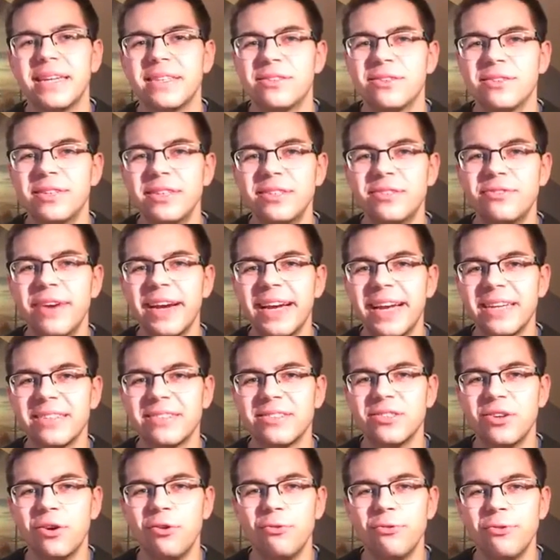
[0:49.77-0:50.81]
So this track
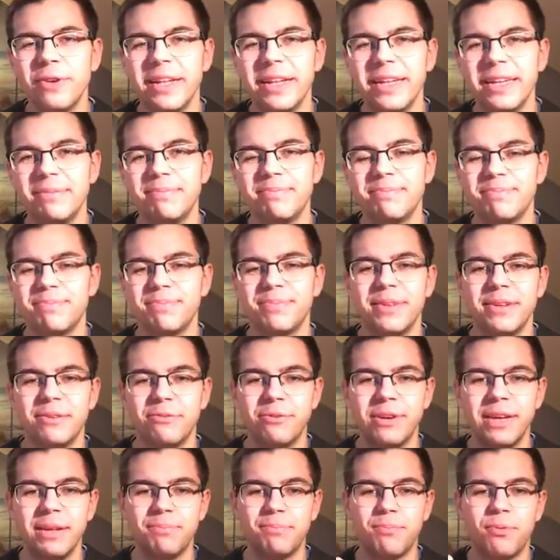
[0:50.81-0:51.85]
has no really, the
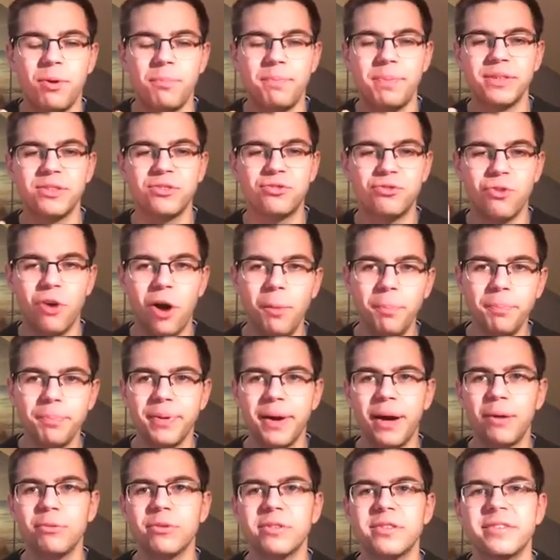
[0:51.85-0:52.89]
real proper drop,
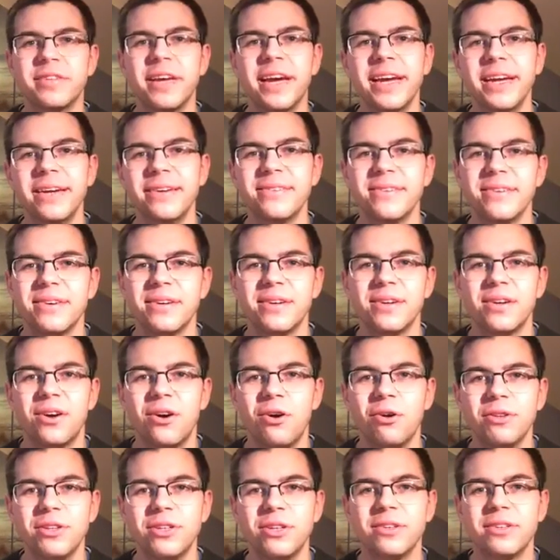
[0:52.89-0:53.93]
I would say.
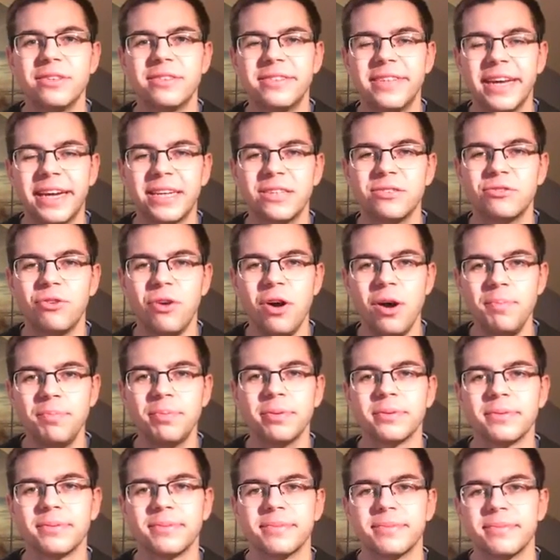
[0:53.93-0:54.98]
Only on the second drop.
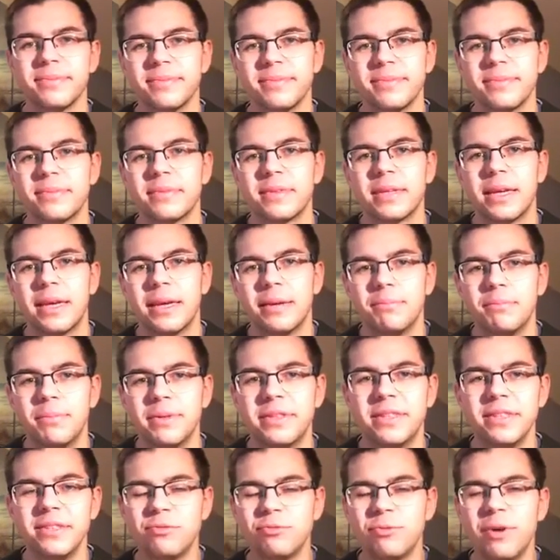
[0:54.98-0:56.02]

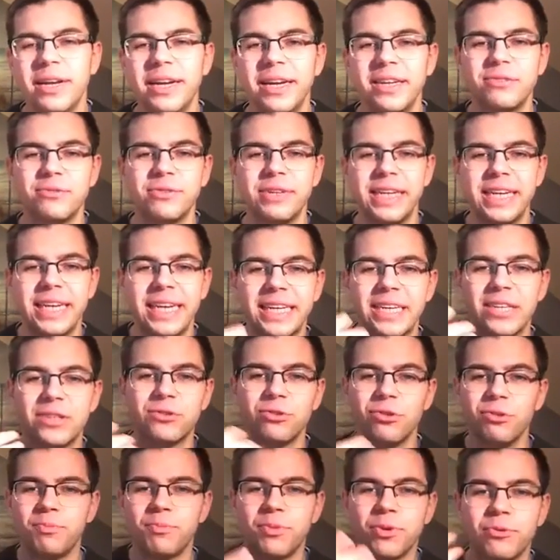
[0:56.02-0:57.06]
But this one has really like a
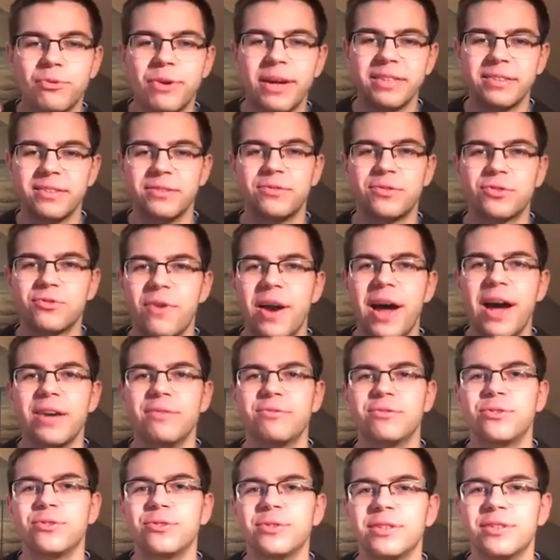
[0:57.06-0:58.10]
cool progressive
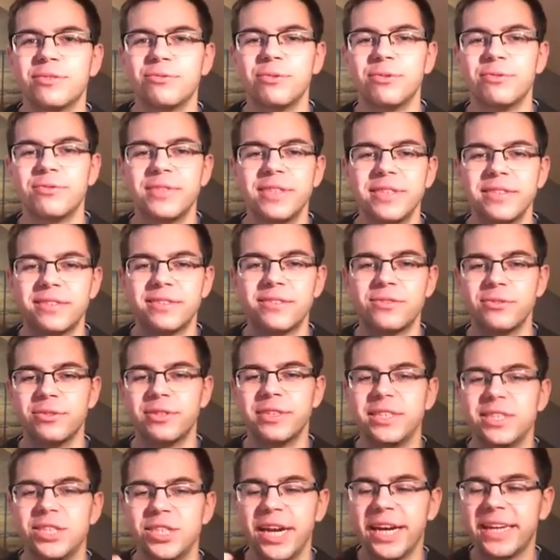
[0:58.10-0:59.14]
drive to it with this
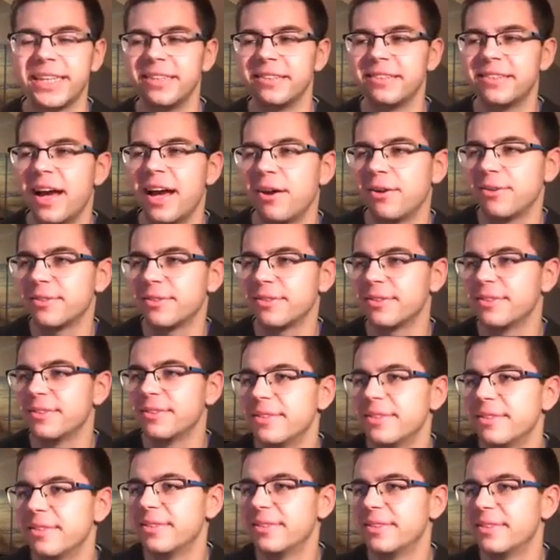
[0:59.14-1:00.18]
synth. Check this out.
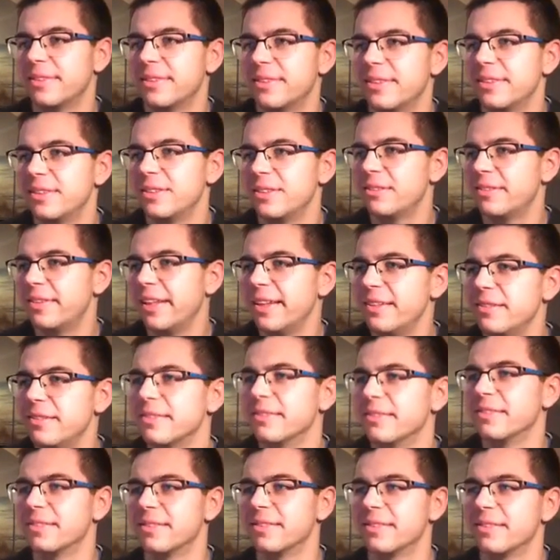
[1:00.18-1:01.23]
Just listen.